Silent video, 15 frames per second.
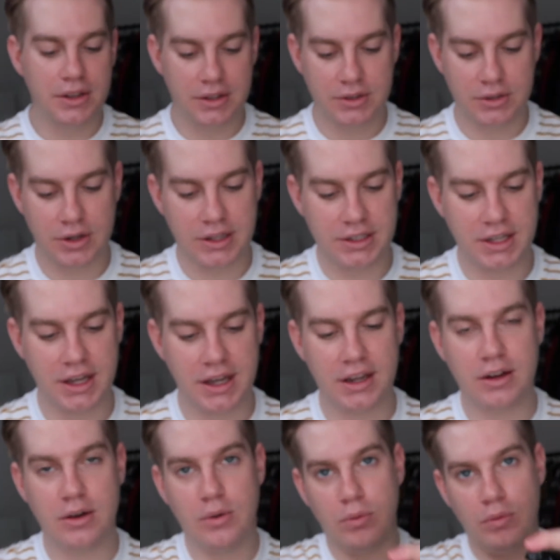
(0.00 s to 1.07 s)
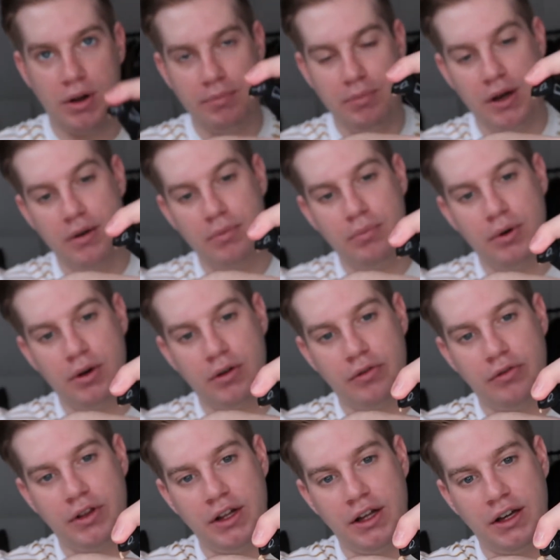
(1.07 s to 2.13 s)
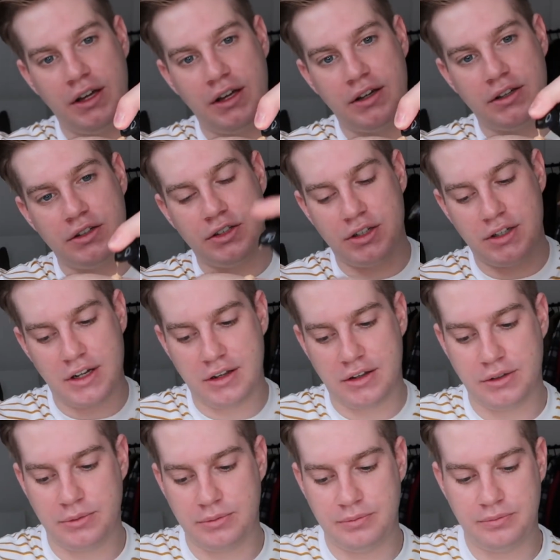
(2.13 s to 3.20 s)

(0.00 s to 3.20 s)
So I take 1 pump of the Chanel,